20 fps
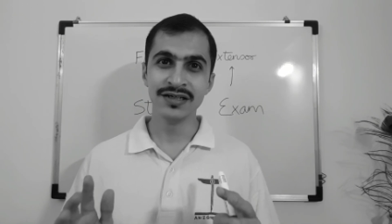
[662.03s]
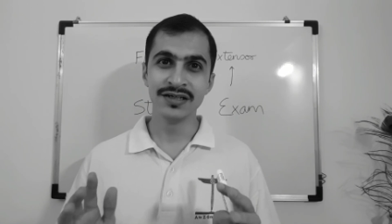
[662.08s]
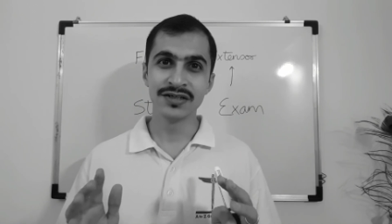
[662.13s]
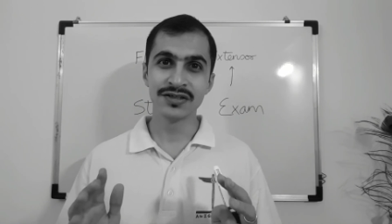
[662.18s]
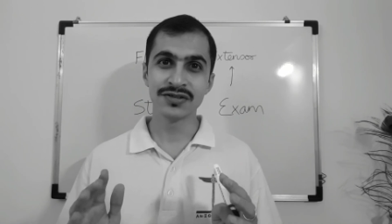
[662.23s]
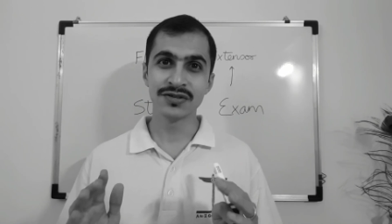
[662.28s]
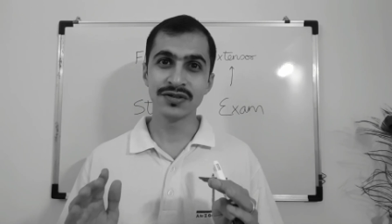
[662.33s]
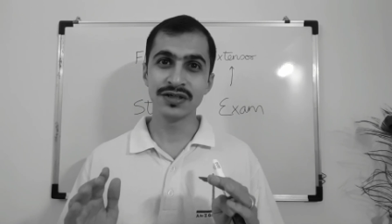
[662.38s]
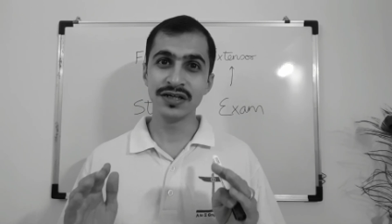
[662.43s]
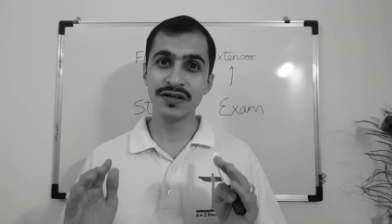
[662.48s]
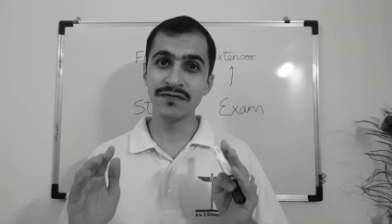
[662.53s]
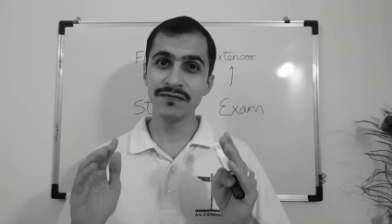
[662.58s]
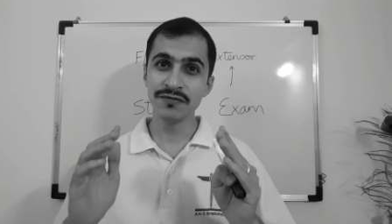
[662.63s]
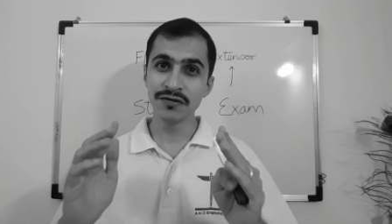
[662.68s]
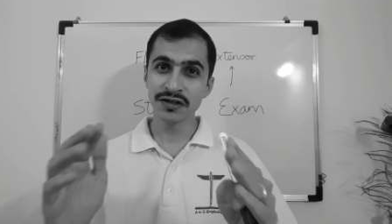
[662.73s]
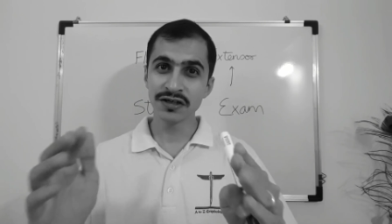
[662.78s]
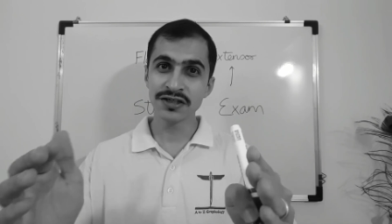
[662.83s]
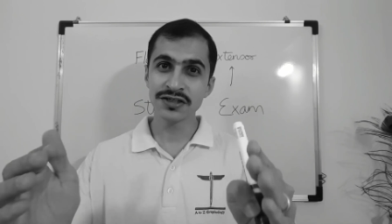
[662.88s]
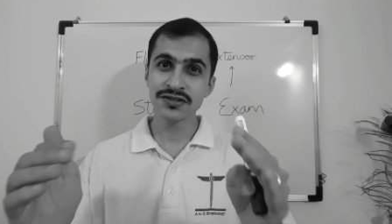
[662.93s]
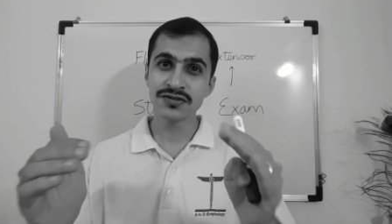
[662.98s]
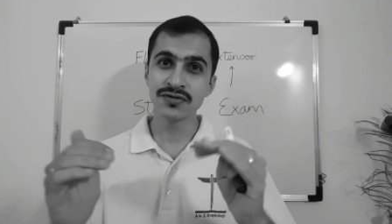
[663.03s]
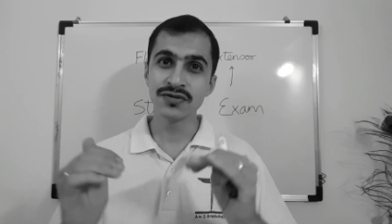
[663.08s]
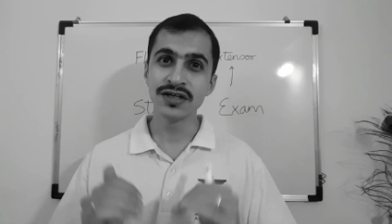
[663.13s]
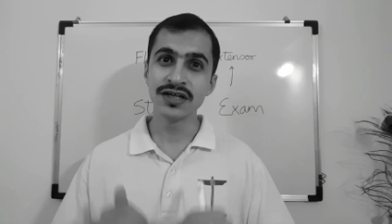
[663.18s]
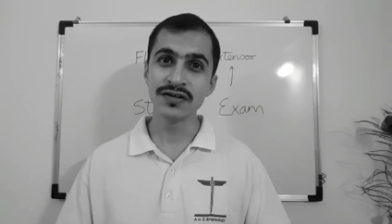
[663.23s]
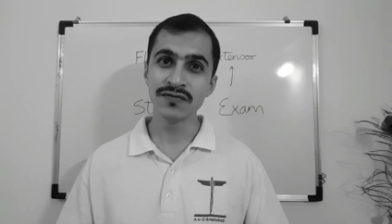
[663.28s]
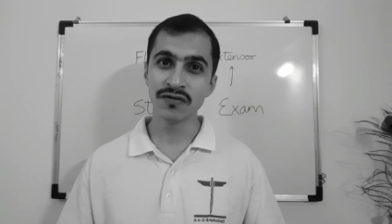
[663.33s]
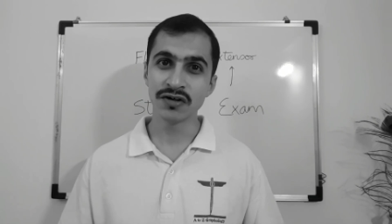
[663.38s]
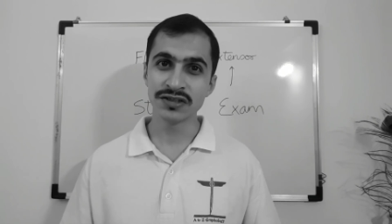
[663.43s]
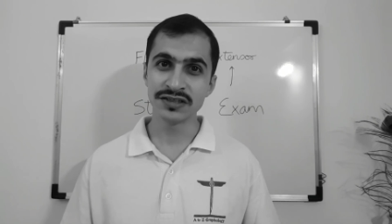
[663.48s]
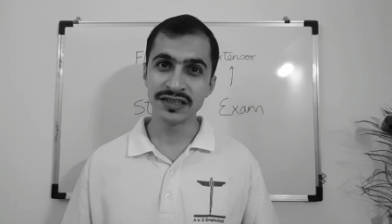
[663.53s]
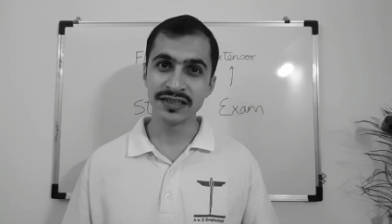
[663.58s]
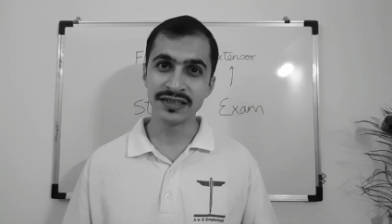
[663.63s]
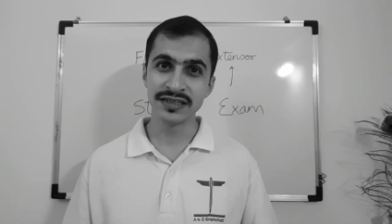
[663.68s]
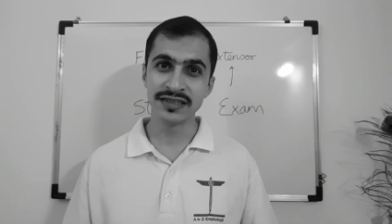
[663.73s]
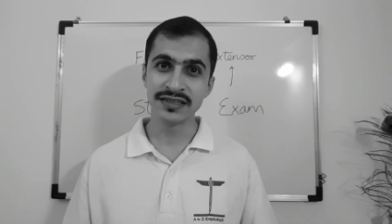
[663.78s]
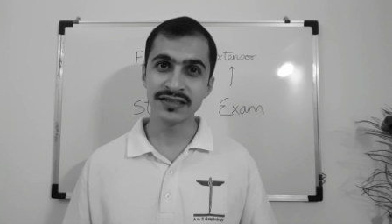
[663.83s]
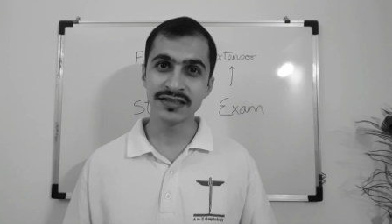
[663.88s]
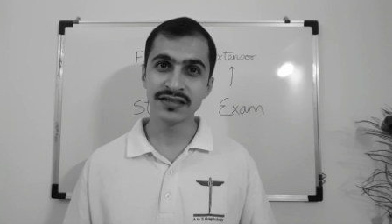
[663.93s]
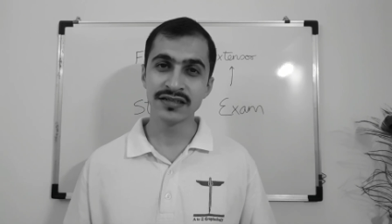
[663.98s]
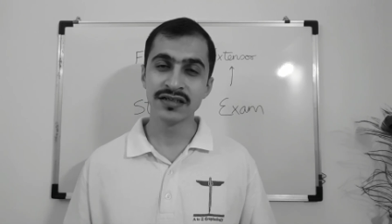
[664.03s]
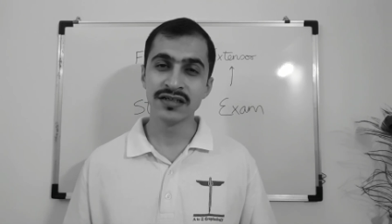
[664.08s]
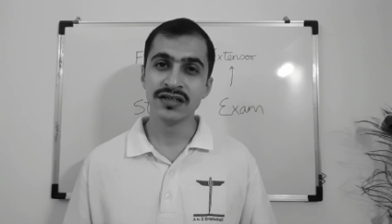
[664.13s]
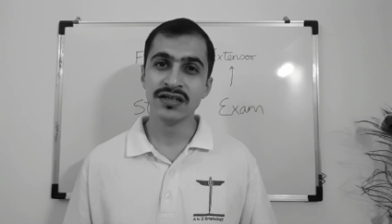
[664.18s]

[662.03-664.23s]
So if you're a student watching this,